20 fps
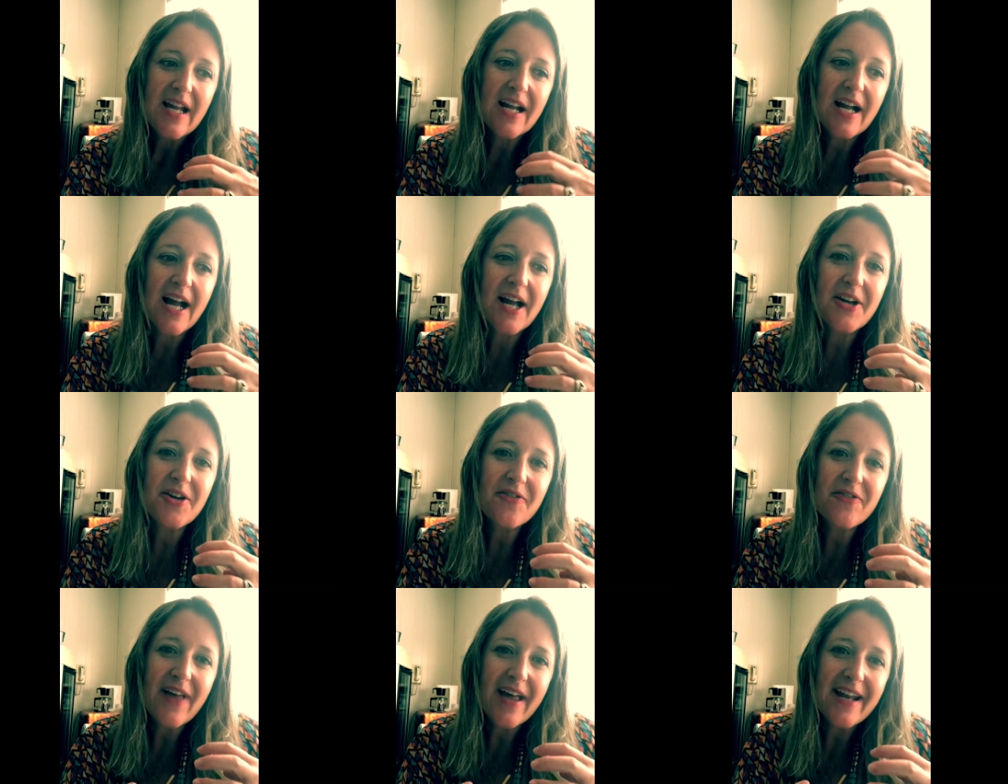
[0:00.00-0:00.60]

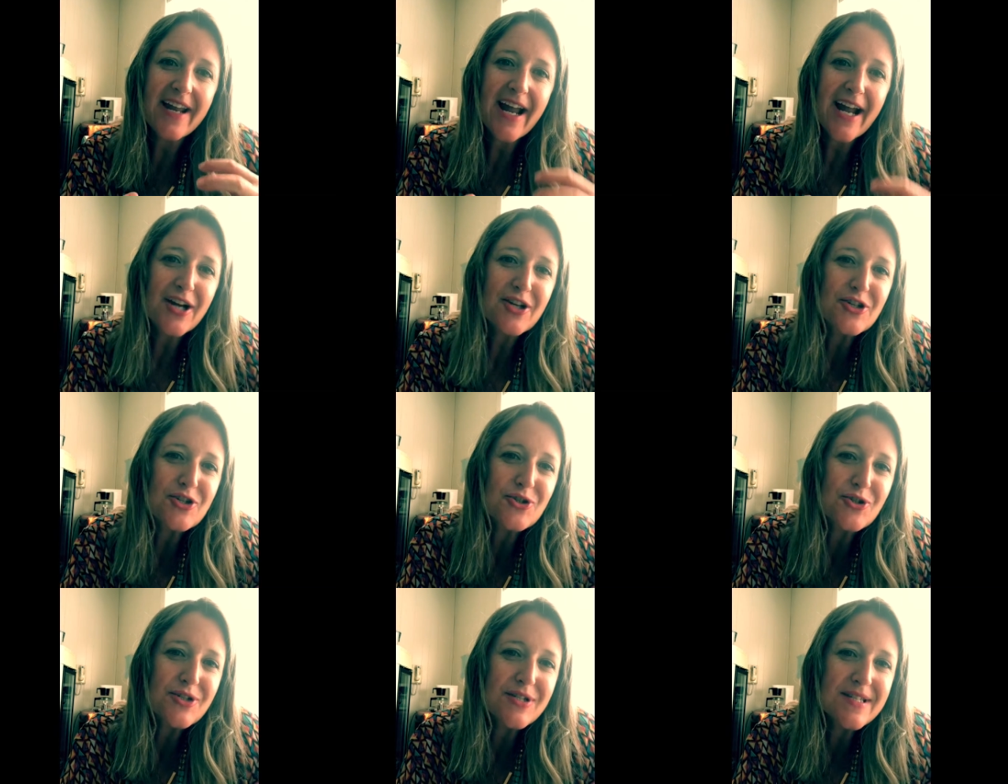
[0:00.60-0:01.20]
kind of that
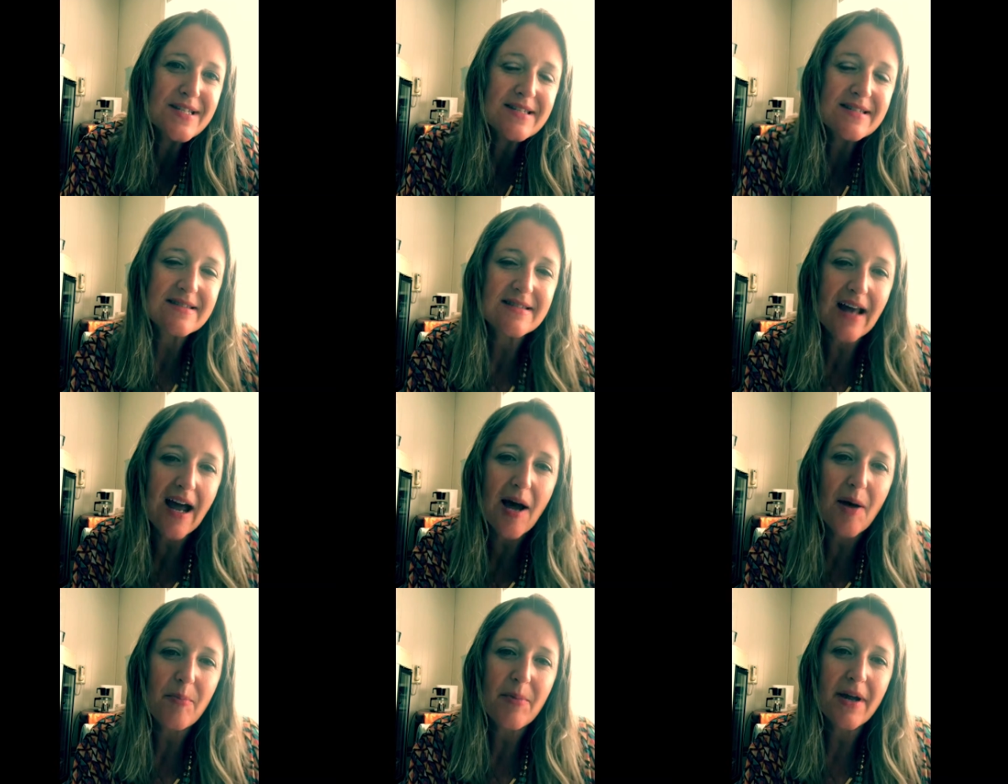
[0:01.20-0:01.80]
extra
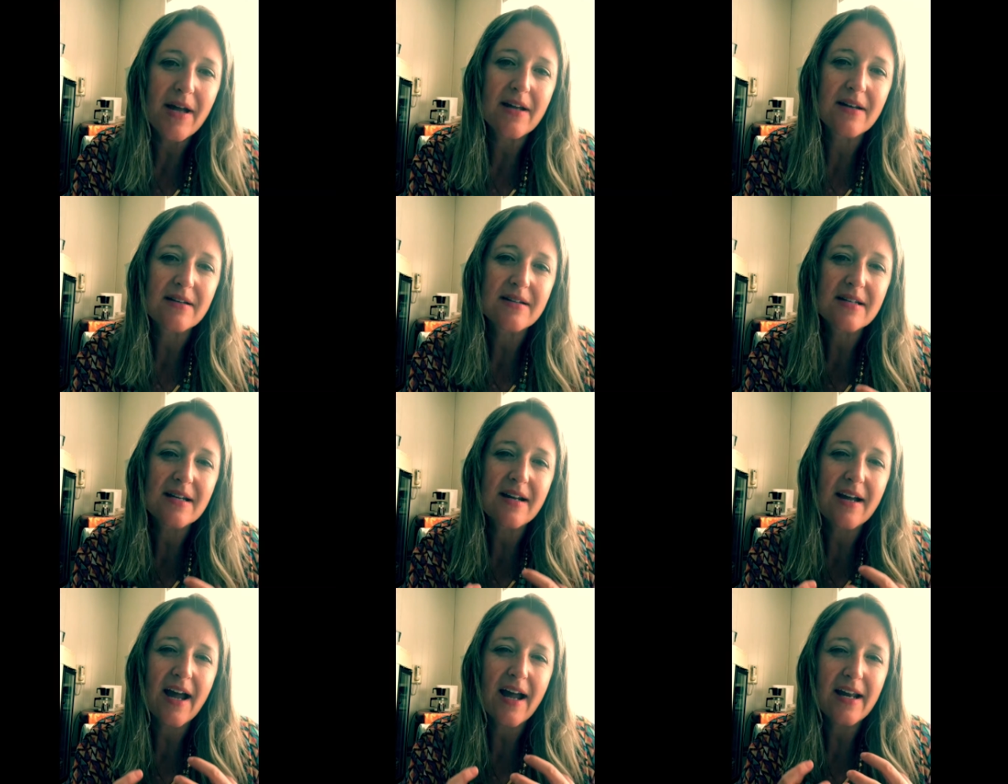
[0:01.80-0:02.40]
step and
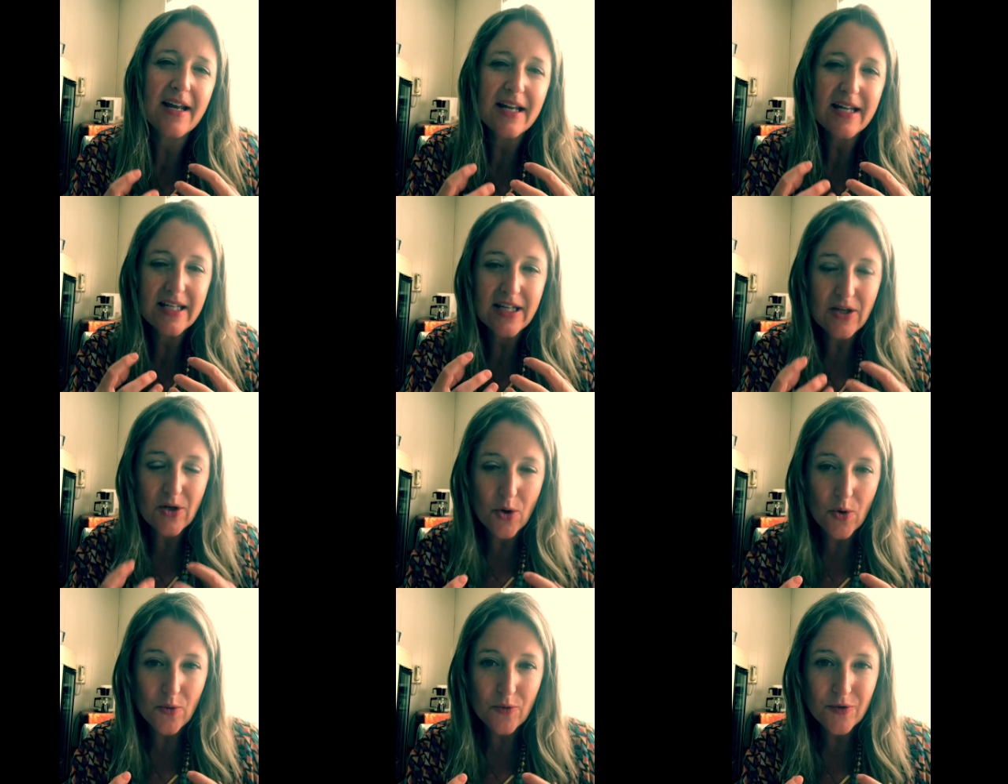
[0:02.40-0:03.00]
to kind of
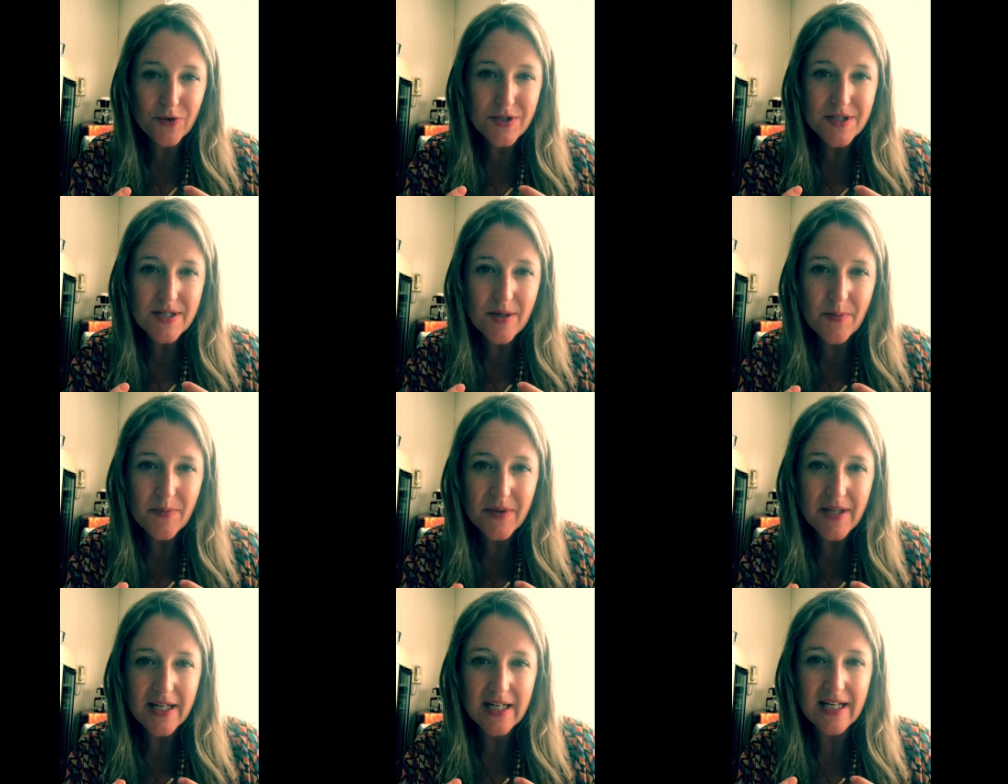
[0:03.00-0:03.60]
get over
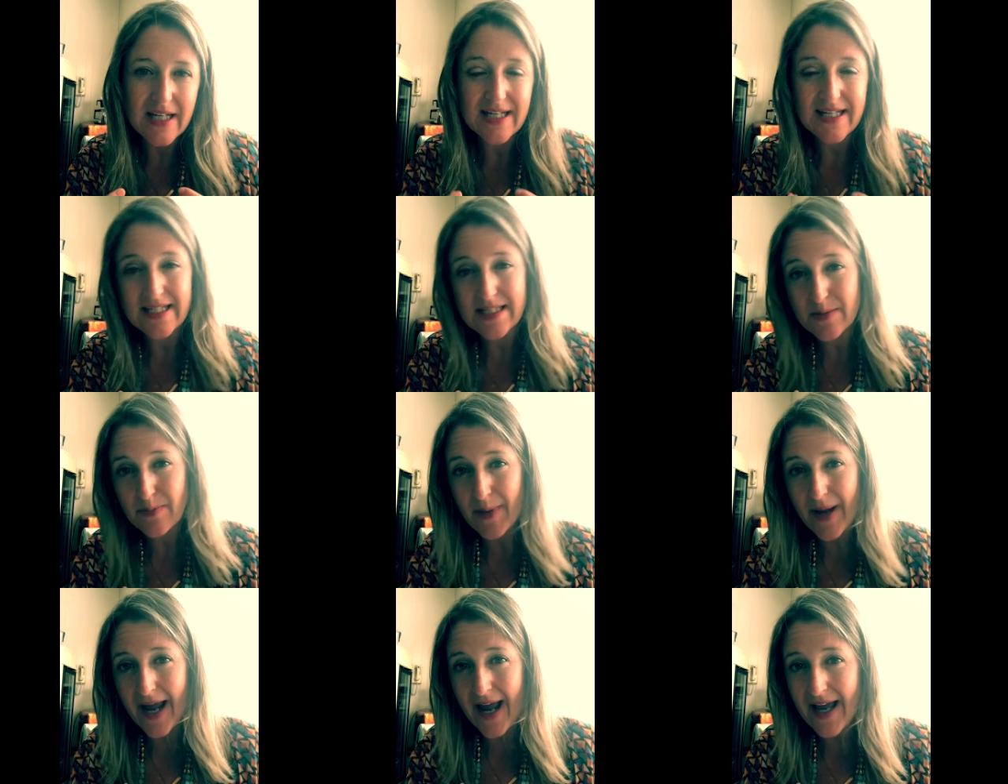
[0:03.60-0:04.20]
something in
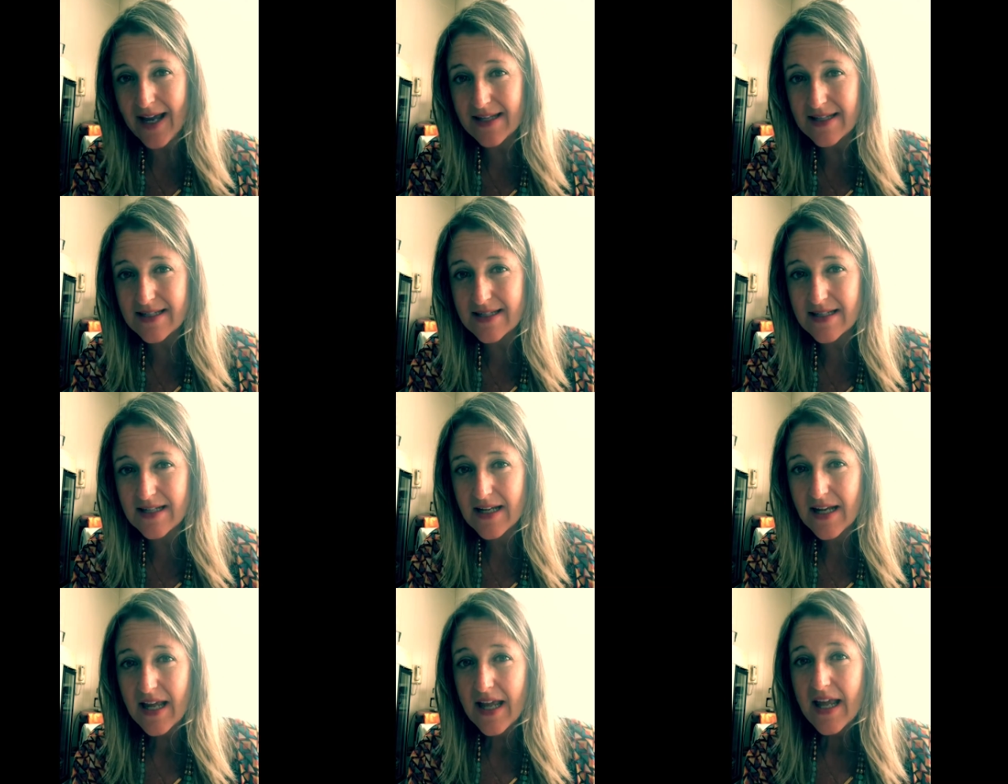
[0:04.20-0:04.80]
his
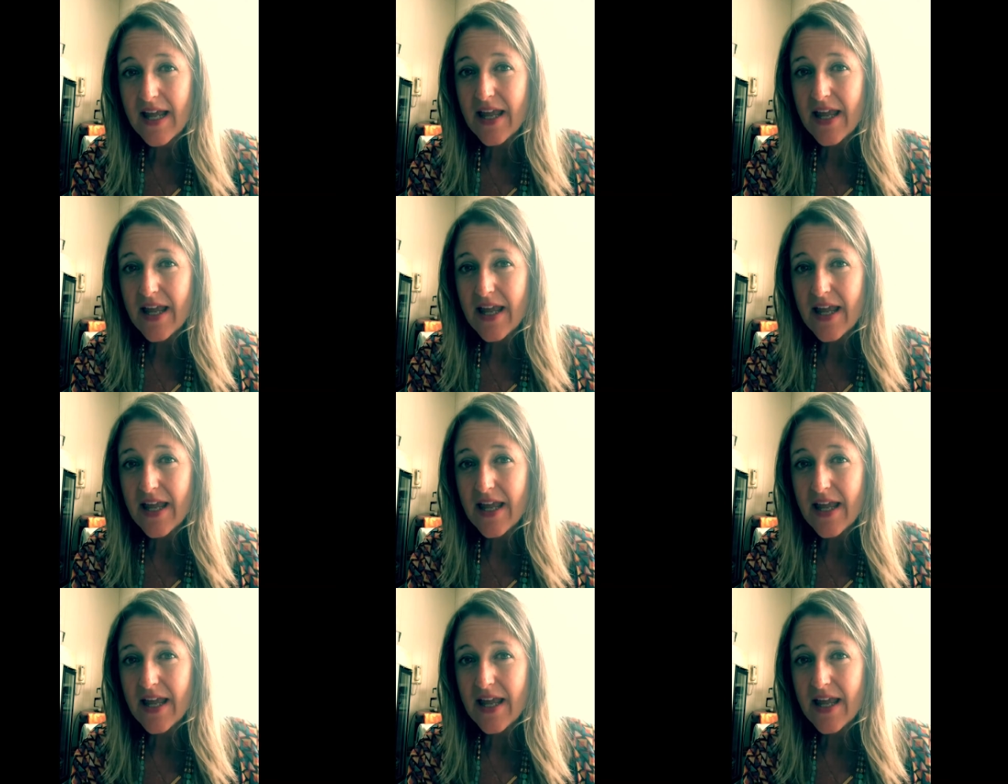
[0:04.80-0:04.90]
past